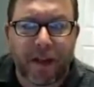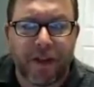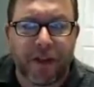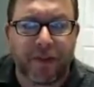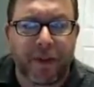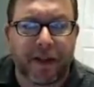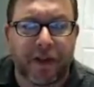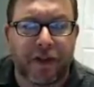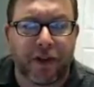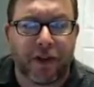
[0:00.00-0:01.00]
just make
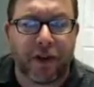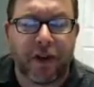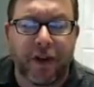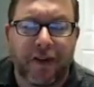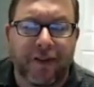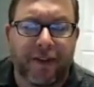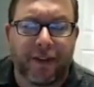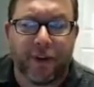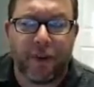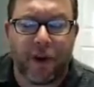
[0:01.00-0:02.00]
sure that
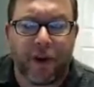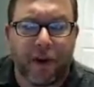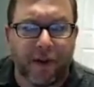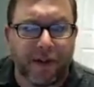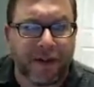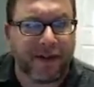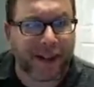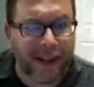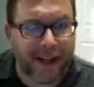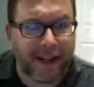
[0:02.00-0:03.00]
you are
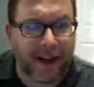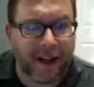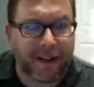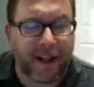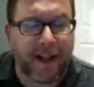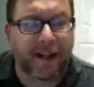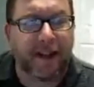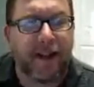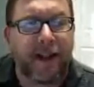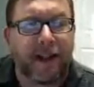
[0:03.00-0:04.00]
staying in
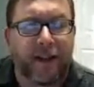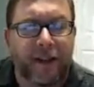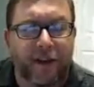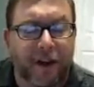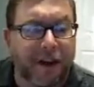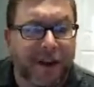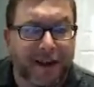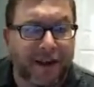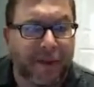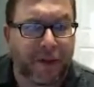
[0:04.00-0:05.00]
contact, that you're
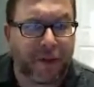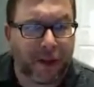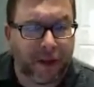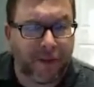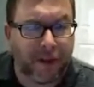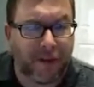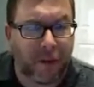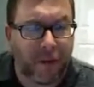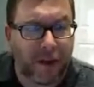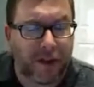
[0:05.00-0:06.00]
contacting me directly if you have
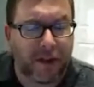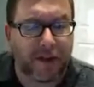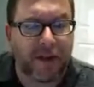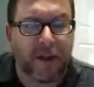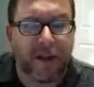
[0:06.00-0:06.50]
questions,